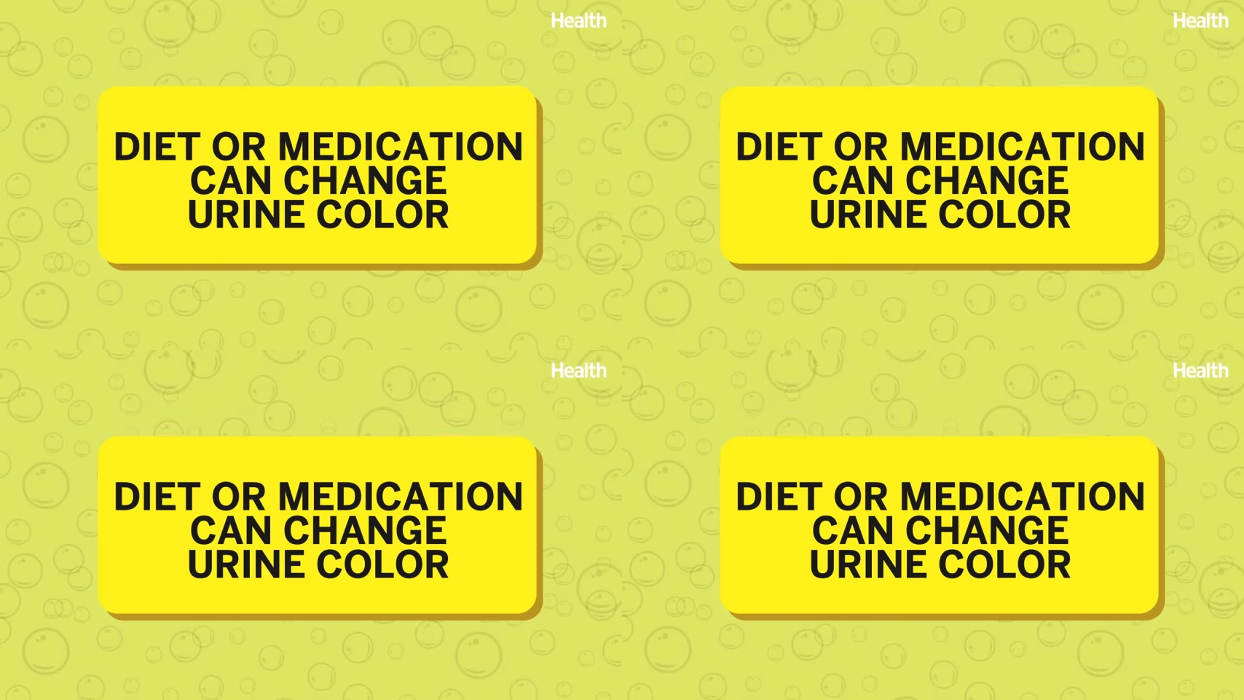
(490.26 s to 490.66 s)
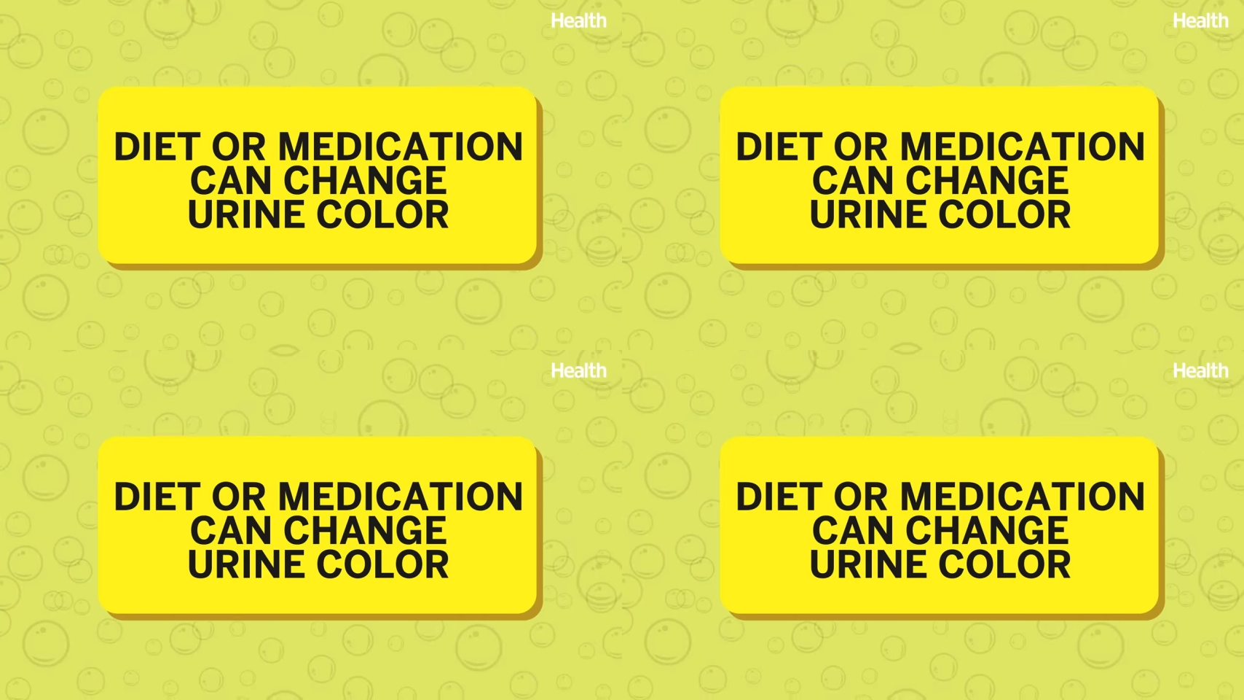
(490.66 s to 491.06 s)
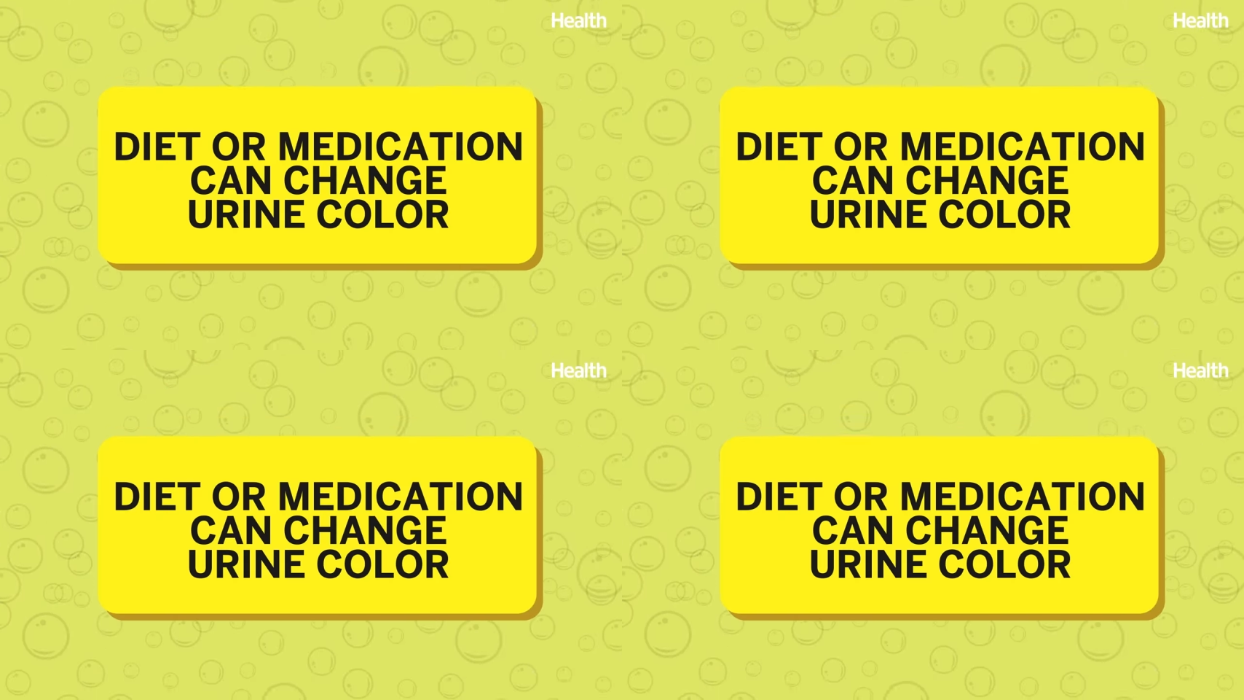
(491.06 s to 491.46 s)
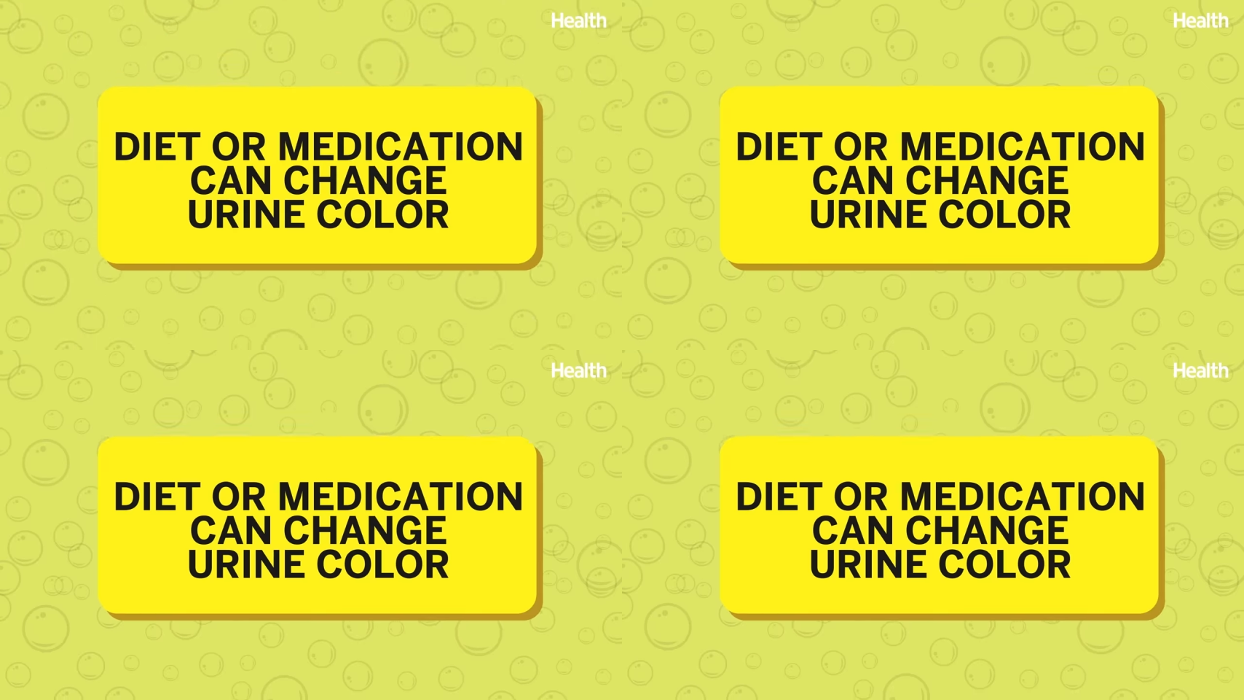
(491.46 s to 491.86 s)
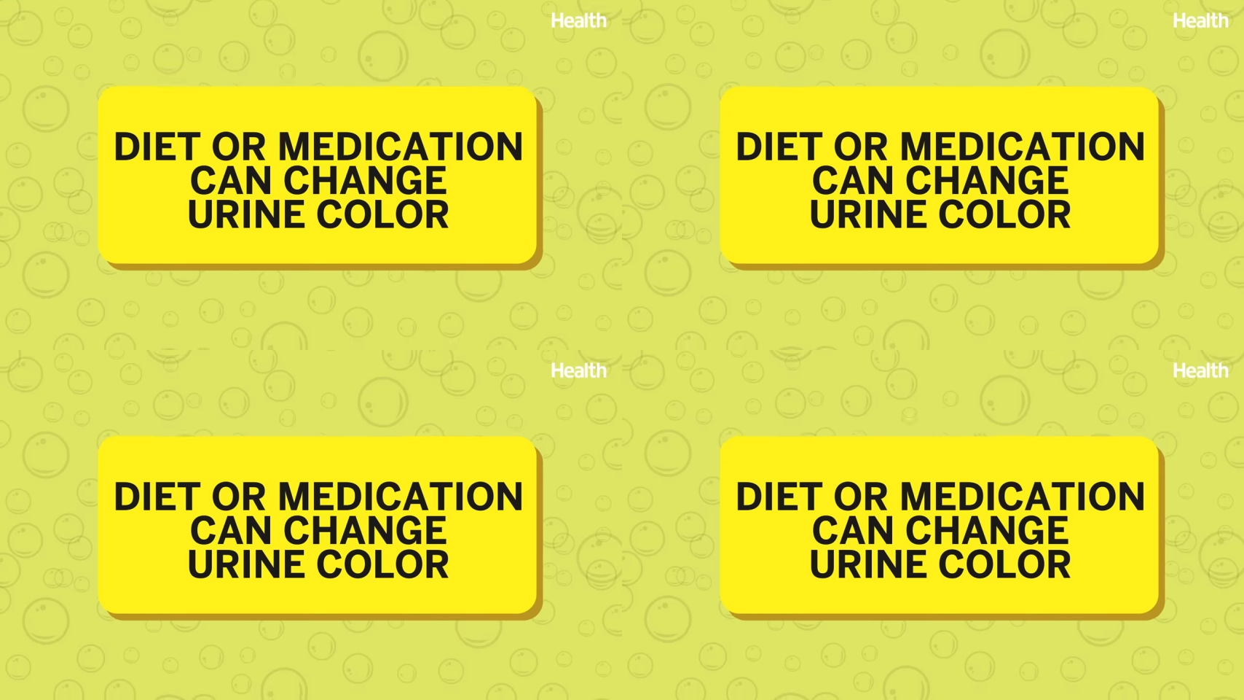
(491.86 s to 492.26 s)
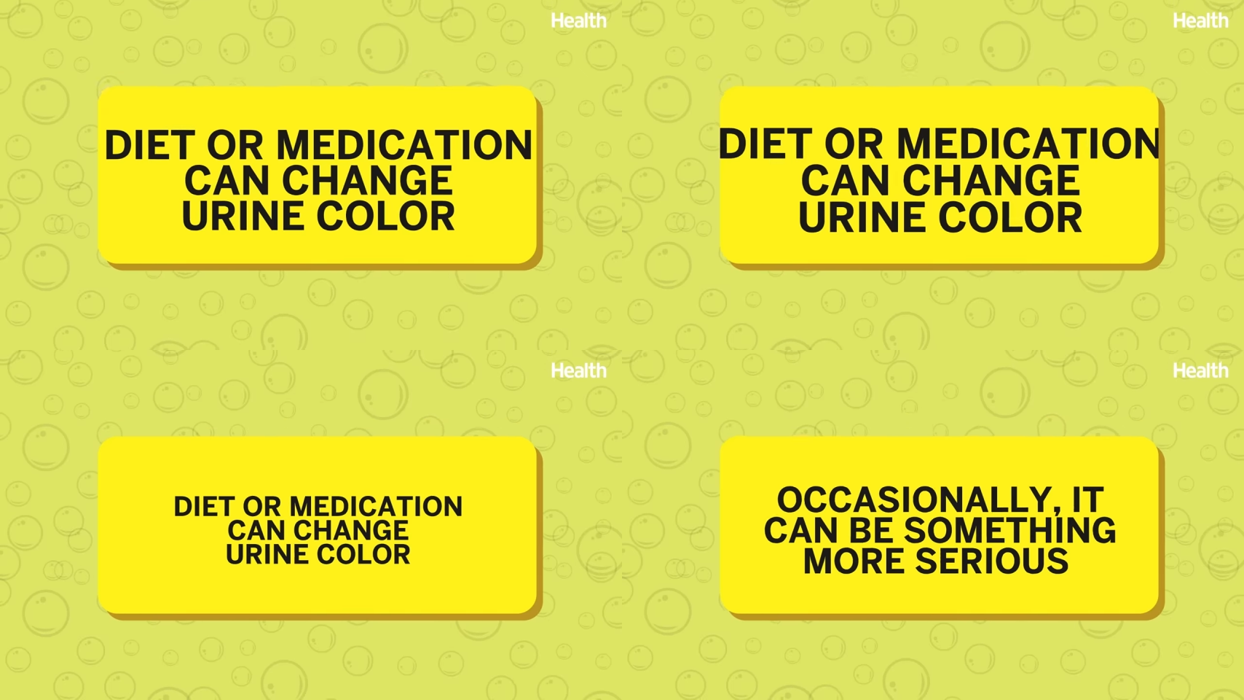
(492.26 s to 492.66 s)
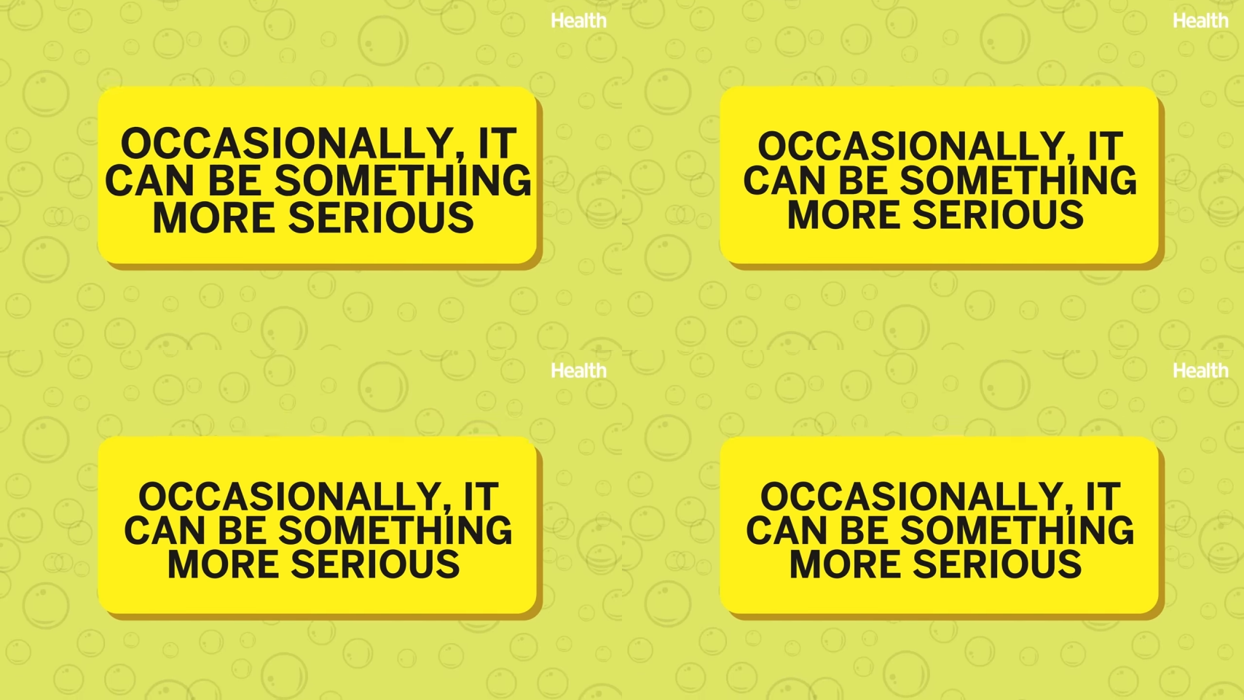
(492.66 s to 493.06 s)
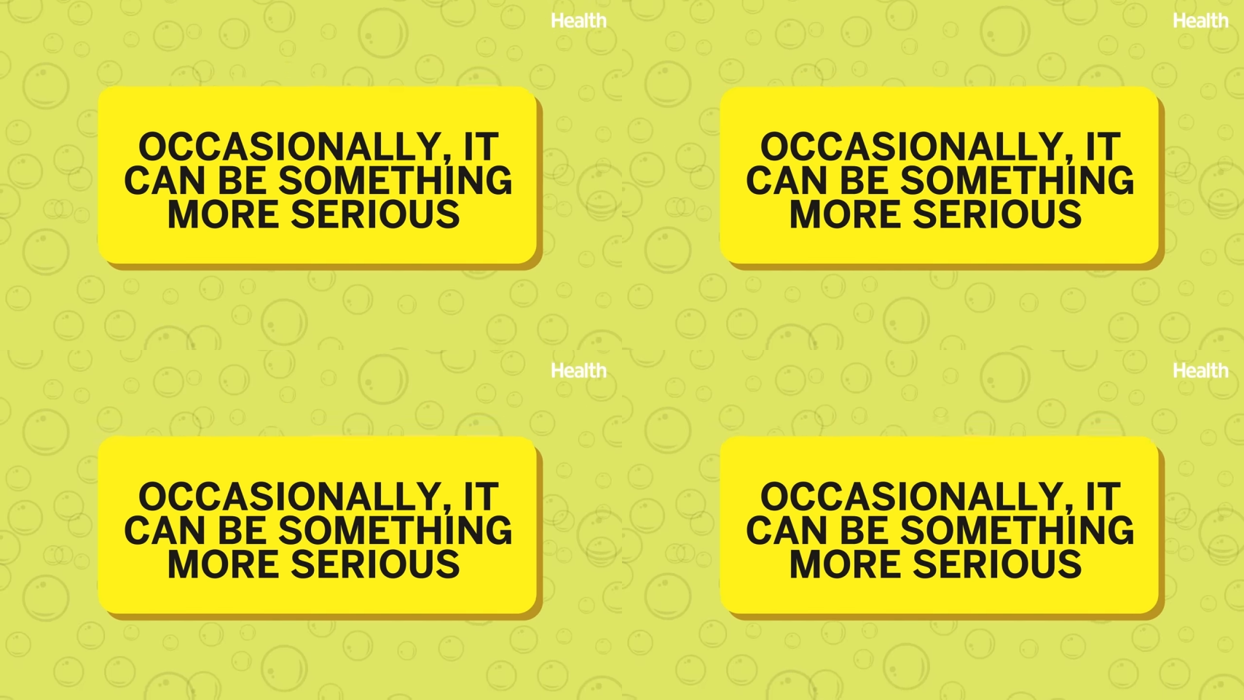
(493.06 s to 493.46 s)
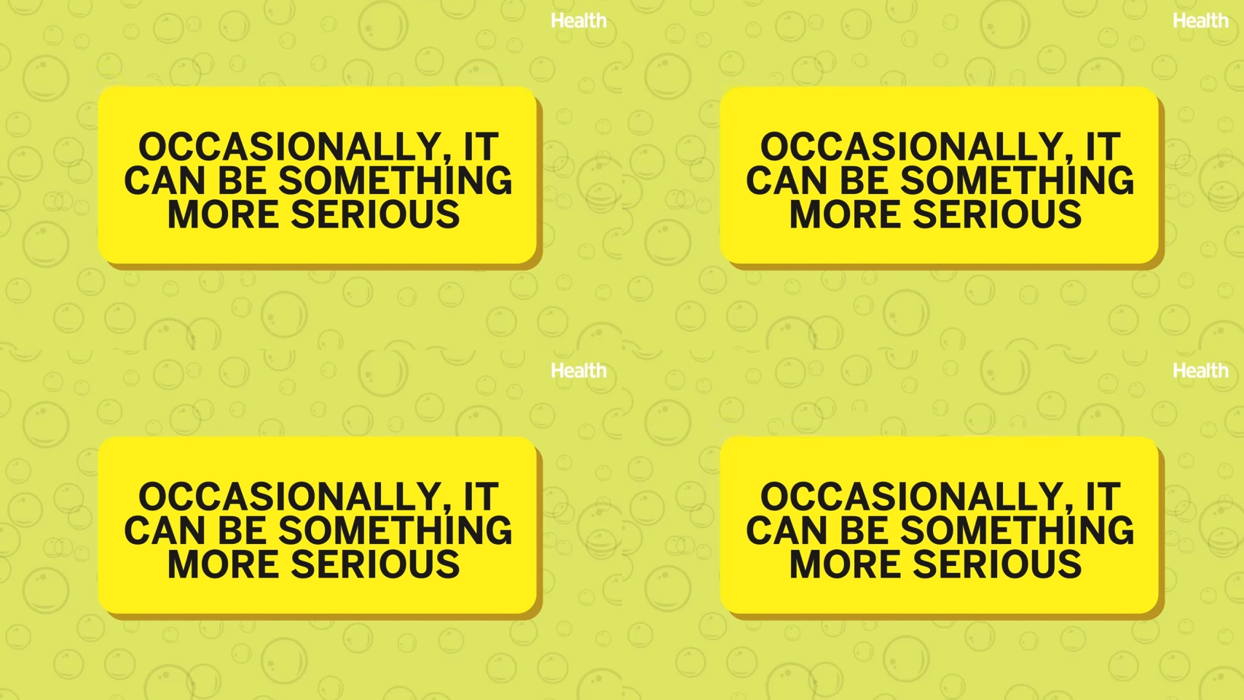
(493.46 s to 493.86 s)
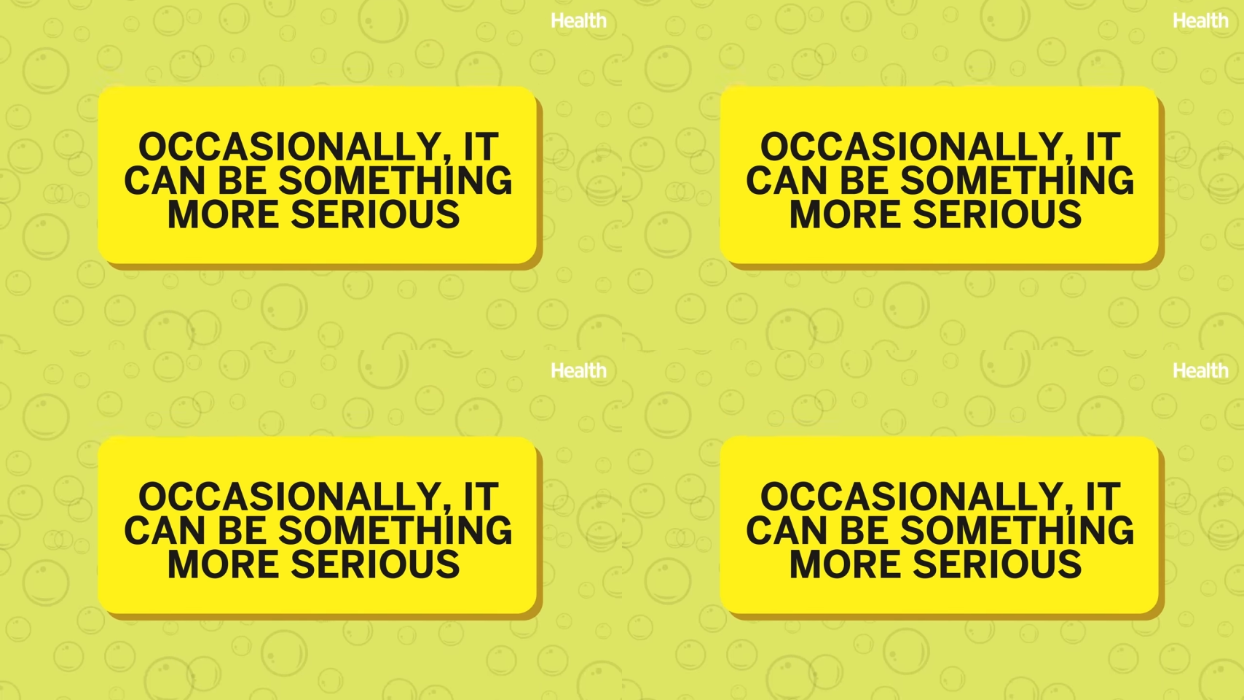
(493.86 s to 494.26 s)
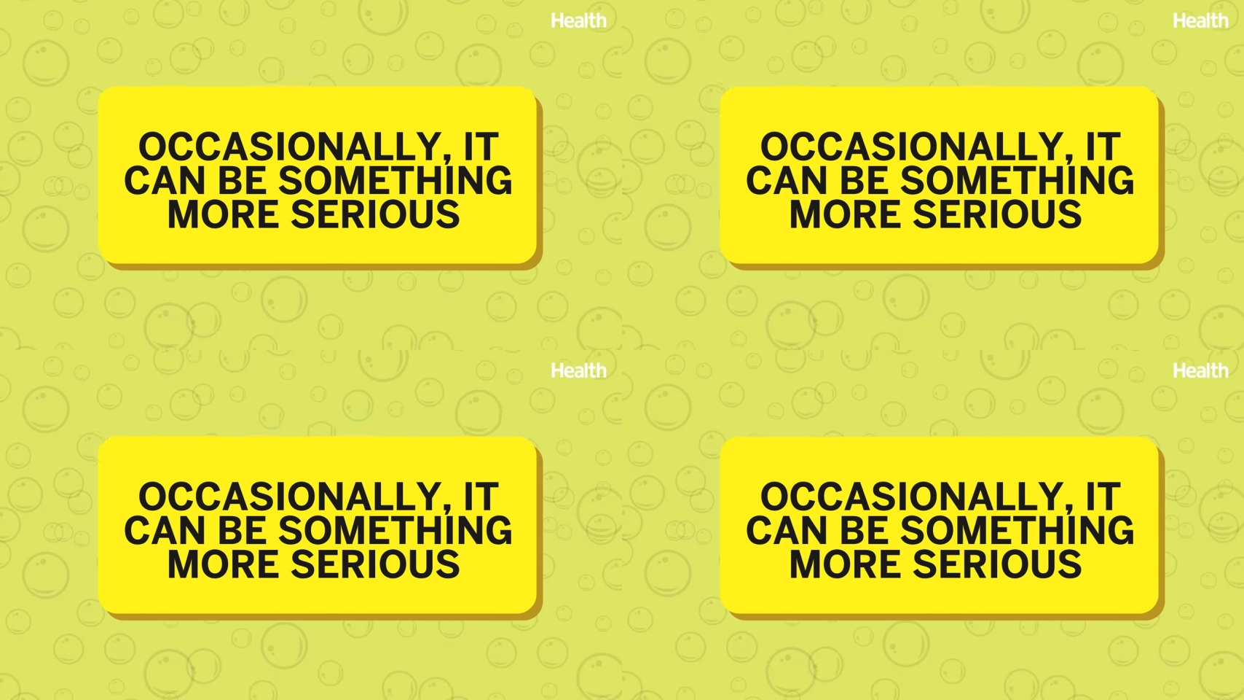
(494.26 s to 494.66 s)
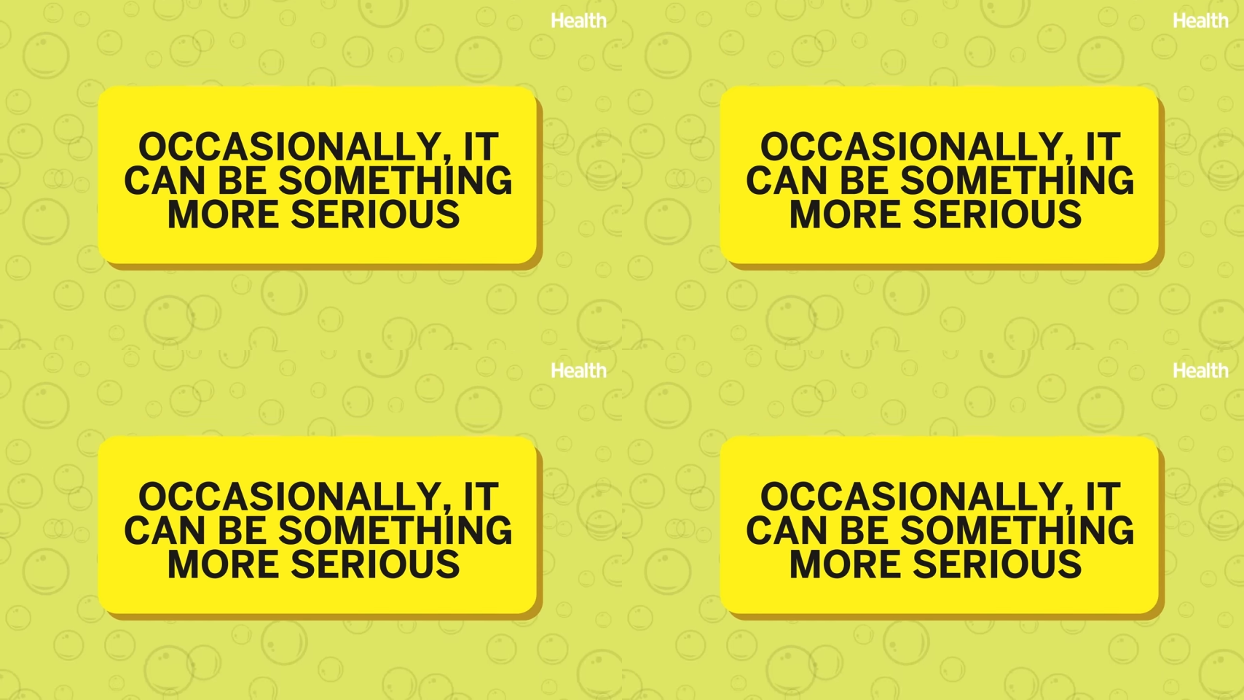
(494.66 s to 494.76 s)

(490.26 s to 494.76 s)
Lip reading: No face is visible, so there are no lips to read.